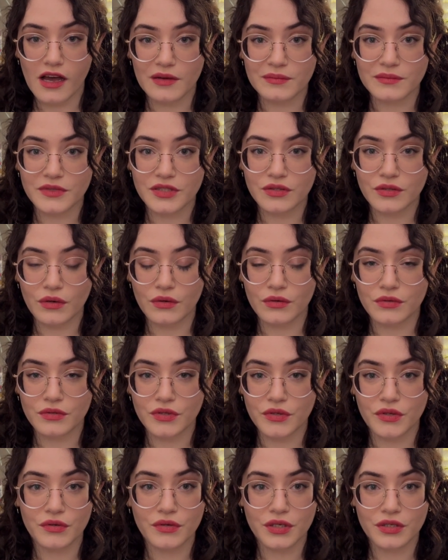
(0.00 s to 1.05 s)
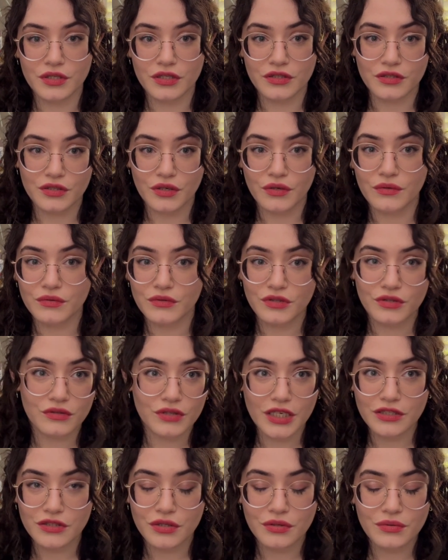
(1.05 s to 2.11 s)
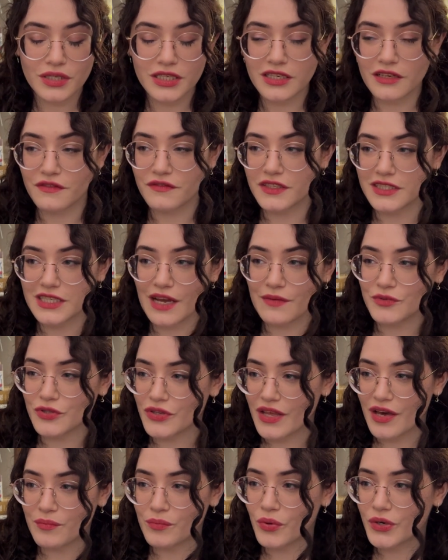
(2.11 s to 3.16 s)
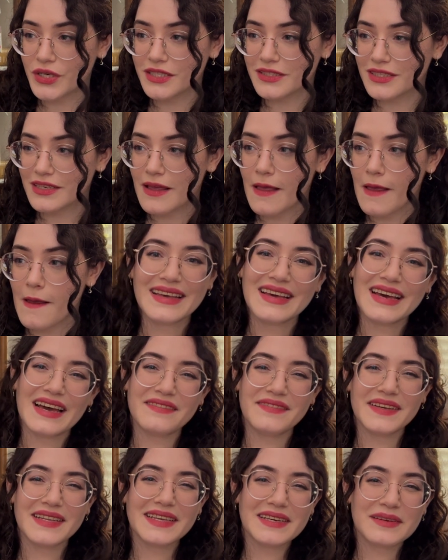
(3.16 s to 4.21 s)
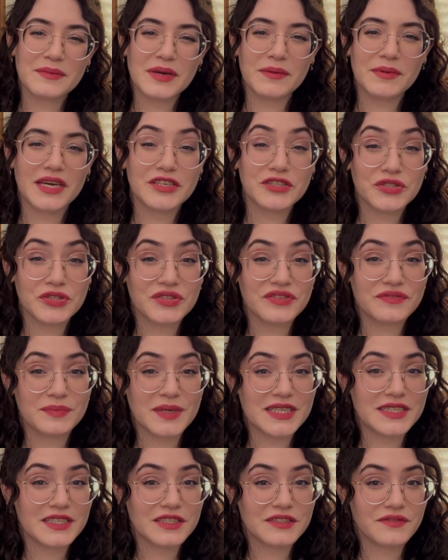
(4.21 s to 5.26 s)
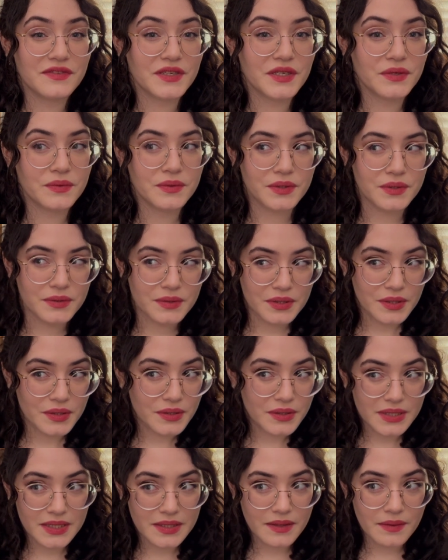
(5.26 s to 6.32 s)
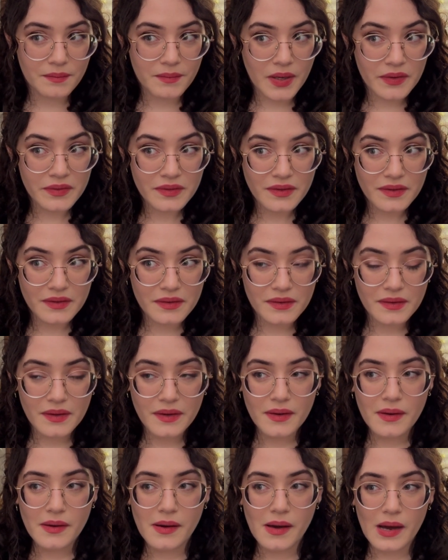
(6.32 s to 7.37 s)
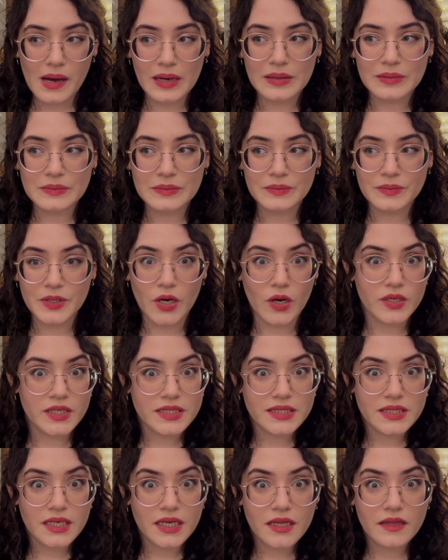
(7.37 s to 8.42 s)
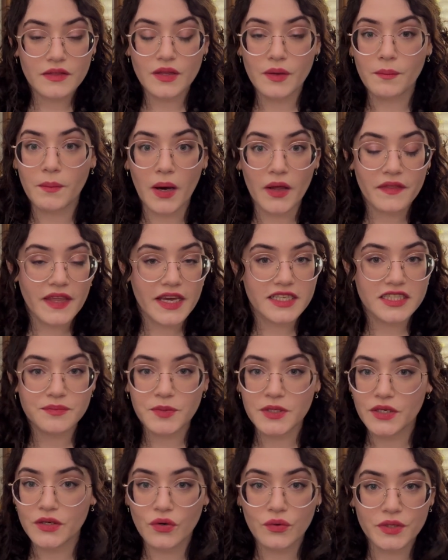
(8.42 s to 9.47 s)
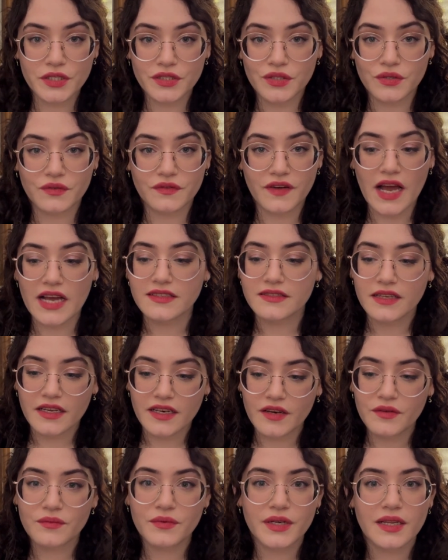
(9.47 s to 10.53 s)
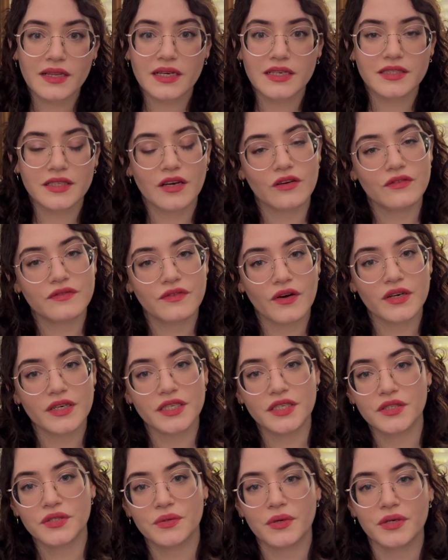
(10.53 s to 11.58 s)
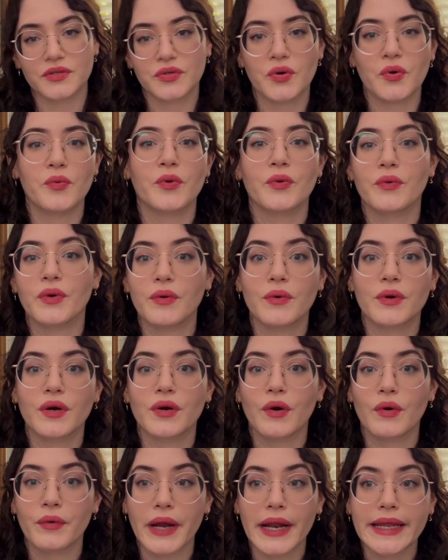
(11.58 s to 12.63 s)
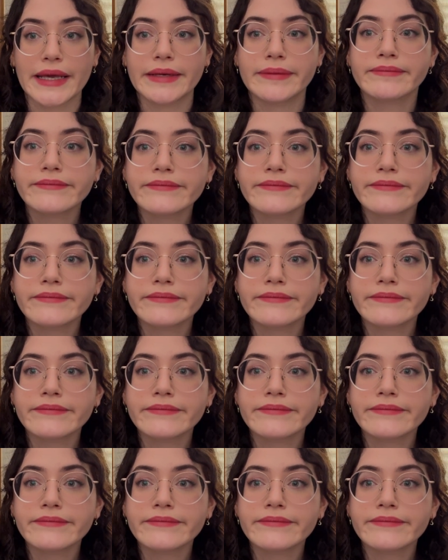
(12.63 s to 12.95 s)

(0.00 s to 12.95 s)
so you can just go straight to it if it's after that point. I feel like maybe I should have made this video earlier in the month, but honestly, the month has been going so fast. I didn't realize how far into October we were already.